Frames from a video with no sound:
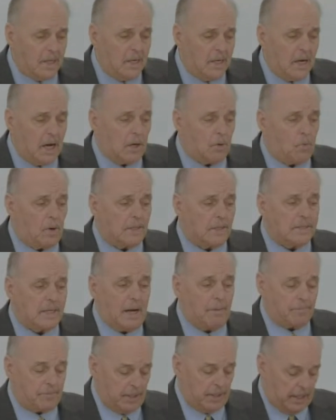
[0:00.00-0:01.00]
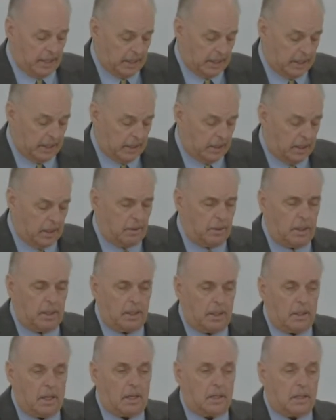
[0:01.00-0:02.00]
as a one-time thing, and, and,
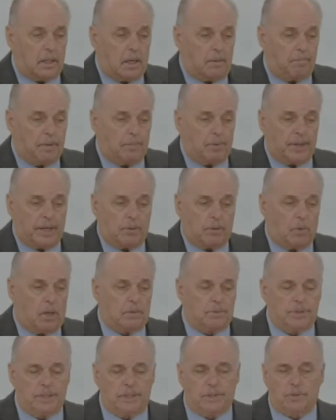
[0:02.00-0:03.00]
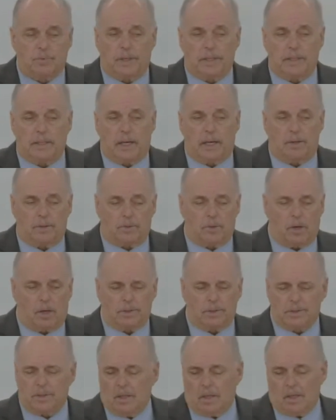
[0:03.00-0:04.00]
and a lot of people think, well, Jesus, when he died on the
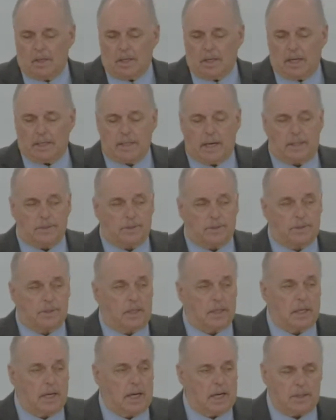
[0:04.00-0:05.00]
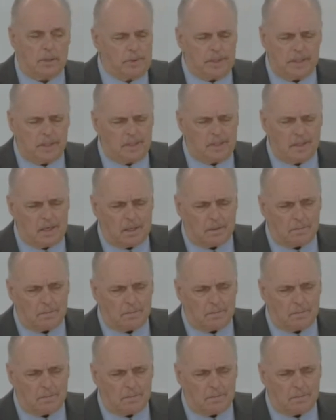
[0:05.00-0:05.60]
cross, he died as the Son of God. No, he did not.